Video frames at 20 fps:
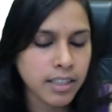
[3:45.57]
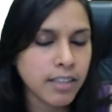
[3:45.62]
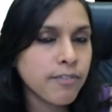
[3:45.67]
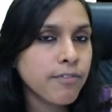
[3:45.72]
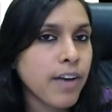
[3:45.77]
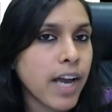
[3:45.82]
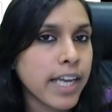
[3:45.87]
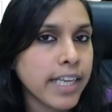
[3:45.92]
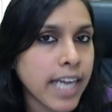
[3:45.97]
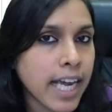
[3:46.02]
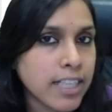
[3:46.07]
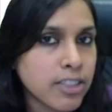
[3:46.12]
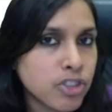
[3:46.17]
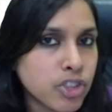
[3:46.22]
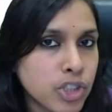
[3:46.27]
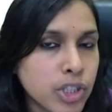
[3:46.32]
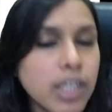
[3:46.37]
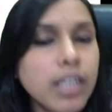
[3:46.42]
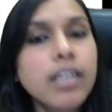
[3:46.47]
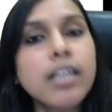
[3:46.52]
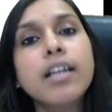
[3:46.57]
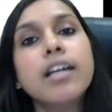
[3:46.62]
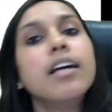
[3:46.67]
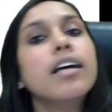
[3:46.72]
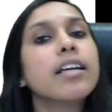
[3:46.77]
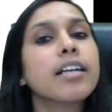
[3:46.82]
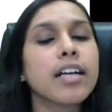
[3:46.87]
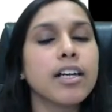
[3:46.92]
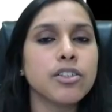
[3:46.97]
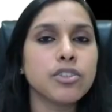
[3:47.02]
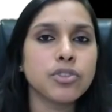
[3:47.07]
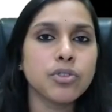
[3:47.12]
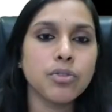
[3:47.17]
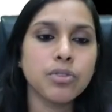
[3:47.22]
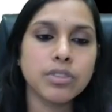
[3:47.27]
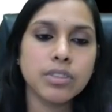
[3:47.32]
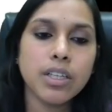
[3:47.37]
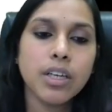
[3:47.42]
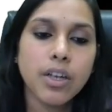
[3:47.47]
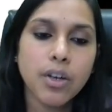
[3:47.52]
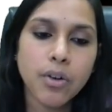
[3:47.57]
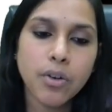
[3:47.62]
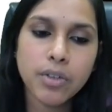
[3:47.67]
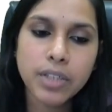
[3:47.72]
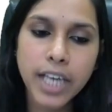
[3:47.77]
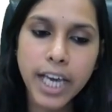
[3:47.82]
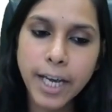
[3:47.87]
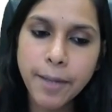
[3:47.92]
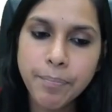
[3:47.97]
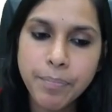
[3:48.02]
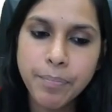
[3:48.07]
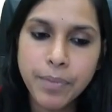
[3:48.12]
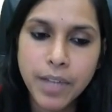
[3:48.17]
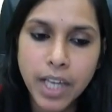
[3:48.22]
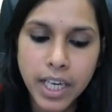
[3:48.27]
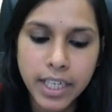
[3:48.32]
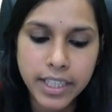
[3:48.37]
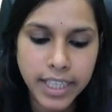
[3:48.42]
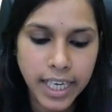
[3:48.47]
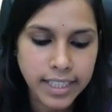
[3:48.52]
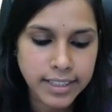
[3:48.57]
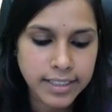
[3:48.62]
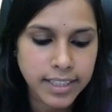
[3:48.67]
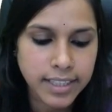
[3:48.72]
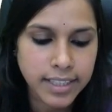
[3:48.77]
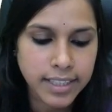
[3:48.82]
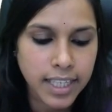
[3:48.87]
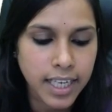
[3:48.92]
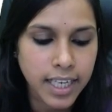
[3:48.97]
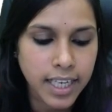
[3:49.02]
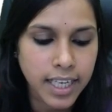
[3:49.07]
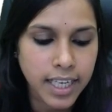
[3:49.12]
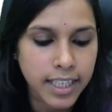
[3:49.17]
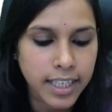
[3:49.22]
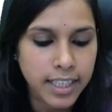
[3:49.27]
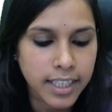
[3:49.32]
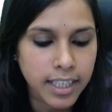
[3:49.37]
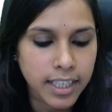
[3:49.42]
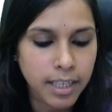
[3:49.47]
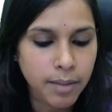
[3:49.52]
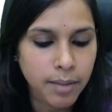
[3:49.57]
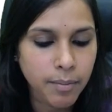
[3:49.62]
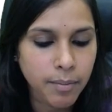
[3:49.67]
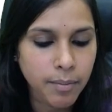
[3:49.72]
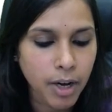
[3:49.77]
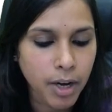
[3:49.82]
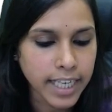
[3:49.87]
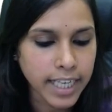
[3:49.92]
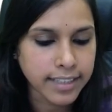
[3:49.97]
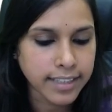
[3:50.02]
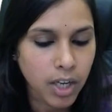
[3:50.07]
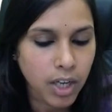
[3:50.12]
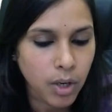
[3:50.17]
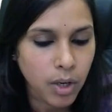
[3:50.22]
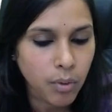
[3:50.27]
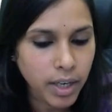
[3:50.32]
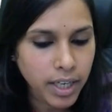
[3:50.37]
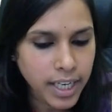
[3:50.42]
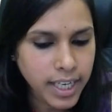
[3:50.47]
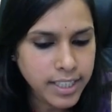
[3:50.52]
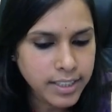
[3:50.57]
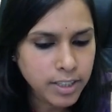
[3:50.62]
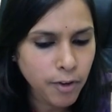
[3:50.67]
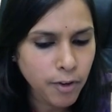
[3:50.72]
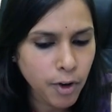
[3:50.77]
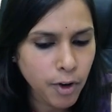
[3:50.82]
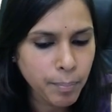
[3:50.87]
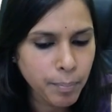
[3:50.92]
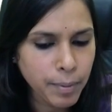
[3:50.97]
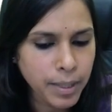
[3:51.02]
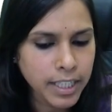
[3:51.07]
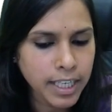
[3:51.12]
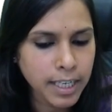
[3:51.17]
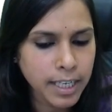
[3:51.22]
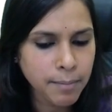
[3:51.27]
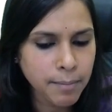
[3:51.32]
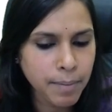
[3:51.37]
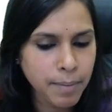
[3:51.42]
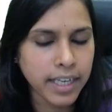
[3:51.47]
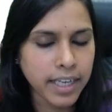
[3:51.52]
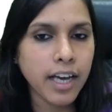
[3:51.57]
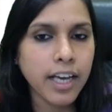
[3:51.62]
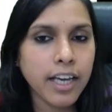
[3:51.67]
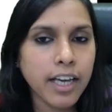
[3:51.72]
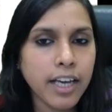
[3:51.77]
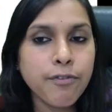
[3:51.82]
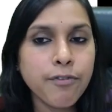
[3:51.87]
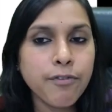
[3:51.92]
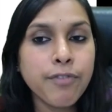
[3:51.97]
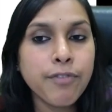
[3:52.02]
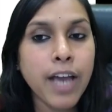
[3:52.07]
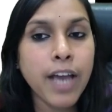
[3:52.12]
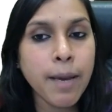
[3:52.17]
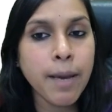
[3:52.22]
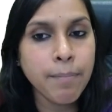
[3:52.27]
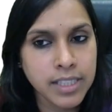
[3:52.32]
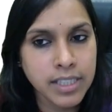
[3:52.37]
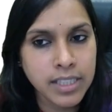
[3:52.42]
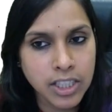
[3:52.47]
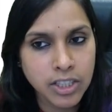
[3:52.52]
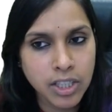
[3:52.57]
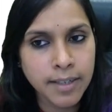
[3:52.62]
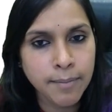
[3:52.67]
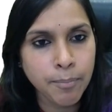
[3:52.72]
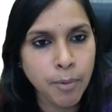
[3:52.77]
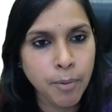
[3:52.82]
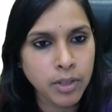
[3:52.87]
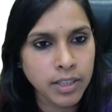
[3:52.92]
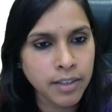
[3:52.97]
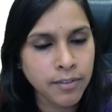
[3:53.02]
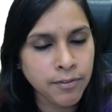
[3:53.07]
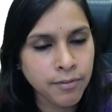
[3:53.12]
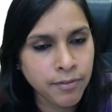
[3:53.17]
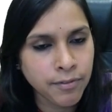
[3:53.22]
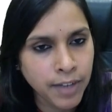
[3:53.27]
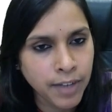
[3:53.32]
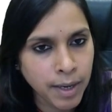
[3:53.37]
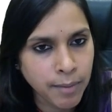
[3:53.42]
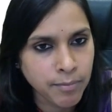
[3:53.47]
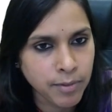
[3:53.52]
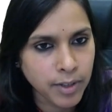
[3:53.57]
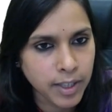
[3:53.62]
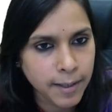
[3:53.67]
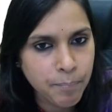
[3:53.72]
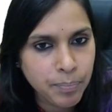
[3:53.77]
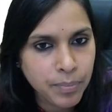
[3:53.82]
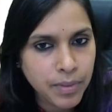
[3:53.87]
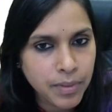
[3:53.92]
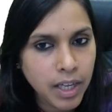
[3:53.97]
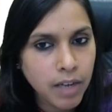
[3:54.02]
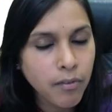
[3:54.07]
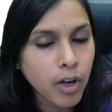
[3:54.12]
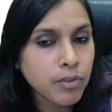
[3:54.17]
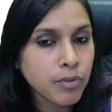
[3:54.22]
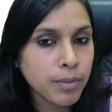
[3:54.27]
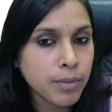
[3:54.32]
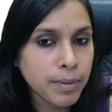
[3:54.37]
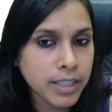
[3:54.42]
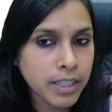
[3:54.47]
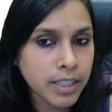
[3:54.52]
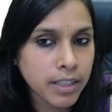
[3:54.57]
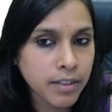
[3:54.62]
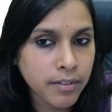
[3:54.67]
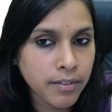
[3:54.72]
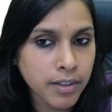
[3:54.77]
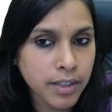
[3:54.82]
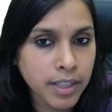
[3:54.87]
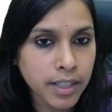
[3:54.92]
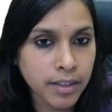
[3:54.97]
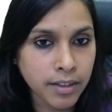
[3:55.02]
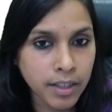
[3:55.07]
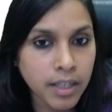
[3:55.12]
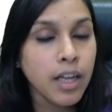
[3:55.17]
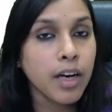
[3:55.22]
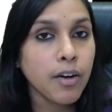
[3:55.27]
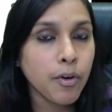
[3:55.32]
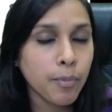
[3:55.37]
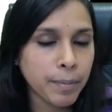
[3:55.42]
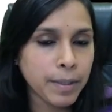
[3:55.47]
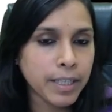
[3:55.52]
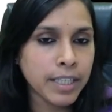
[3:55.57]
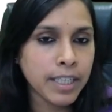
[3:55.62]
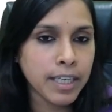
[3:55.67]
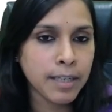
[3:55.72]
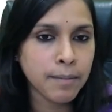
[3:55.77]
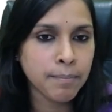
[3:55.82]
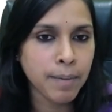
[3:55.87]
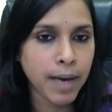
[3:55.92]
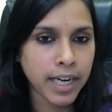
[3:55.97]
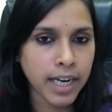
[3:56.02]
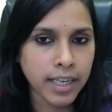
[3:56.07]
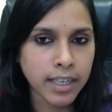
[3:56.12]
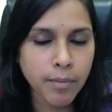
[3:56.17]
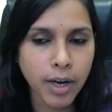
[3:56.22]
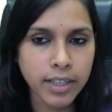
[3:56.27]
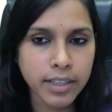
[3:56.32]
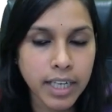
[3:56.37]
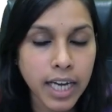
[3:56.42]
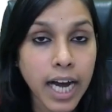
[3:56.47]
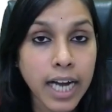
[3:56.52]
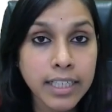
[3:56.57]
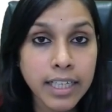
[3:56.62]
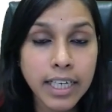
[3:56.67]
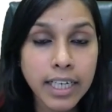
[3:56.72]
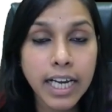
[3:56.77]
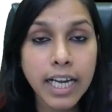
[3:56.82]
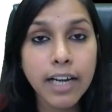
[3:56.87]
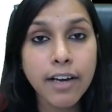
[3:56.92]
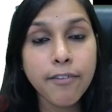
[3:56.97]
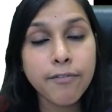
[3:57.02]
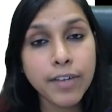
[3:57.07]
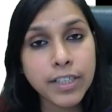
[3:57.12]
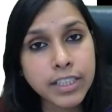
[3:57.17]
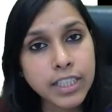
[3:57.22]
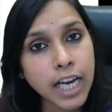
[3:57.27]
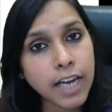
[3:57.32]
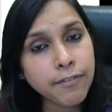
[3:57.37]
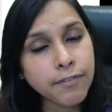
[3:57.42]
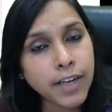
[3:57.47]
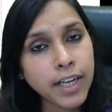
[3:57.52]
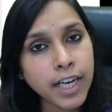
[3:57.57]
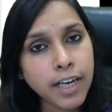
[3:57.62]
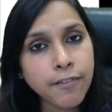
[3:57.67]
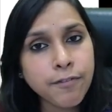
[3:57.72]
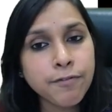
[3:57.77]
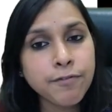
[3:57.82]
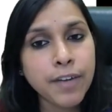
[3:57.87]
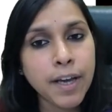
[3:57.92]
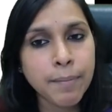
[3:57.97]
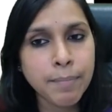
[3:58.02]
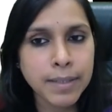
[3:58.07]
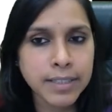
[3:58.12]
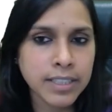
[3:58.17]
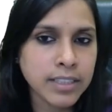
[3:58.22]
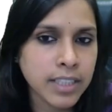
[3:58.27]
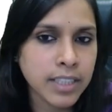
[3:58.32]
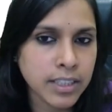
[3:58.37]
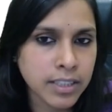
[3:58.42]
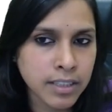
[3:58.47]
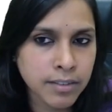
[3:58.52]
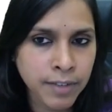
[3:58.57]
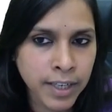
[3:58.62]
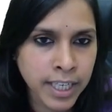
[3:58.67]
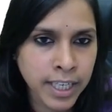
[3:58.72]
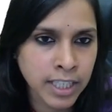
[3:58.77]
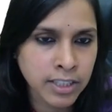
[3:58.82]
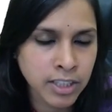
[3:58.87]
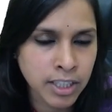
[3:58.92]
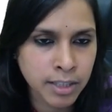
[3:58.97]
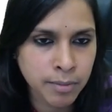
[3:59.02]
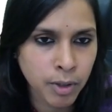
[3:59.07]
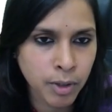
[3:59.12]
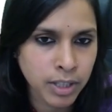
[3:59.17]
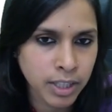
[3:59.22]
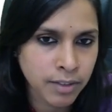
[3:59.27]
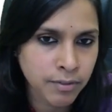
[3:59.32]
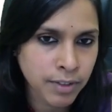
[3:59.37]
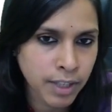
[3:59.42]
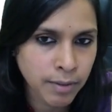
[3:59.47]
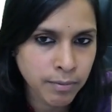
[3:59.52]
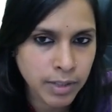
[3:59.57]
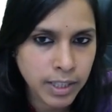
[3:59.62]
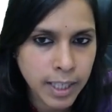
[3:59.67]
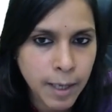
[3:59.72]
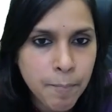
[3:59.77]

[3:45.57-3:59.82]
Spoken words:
financial controls. Okay, yes. Come on, next. Wordings of opinion para a fair presentation reporting framework. What would be the opinion para? Come on, under which FRF? Fair presentation financial reporting framework.